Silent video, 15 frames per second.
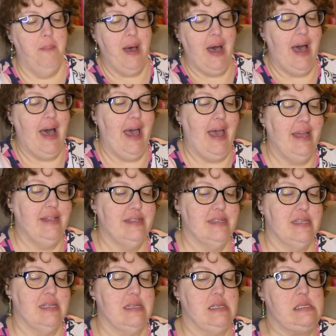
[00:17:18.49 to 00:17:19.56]

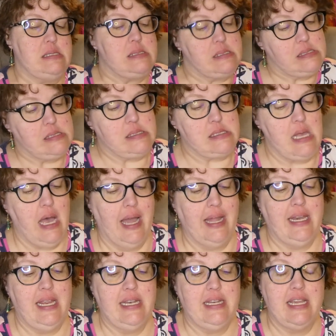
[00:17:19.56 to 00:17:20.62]
but I
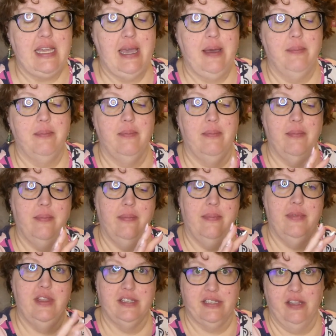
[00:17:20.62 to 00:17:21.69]
need to get
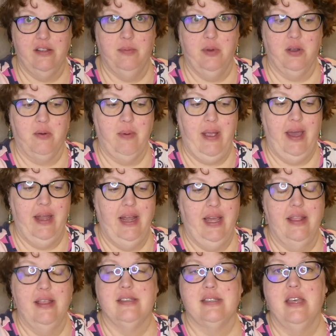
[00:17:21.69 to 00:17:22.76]
this other book read.
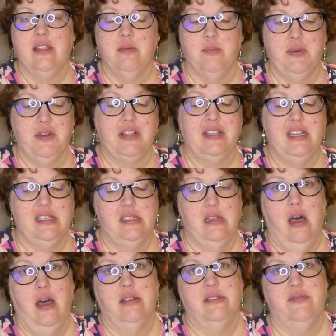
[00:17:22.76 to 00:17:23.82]
And this other book does
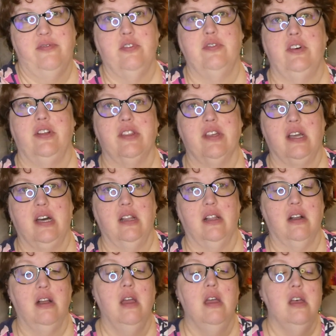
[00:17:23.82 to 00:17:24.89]
not fulfill the
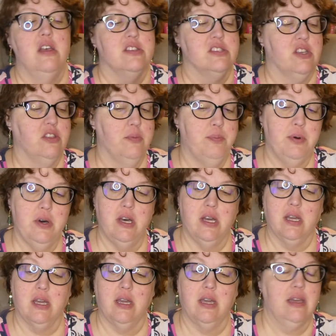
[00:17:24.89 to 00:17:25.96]
color. So the
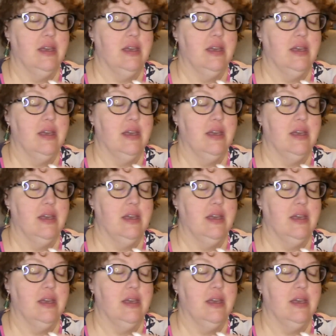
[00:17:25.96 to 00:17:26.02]
book,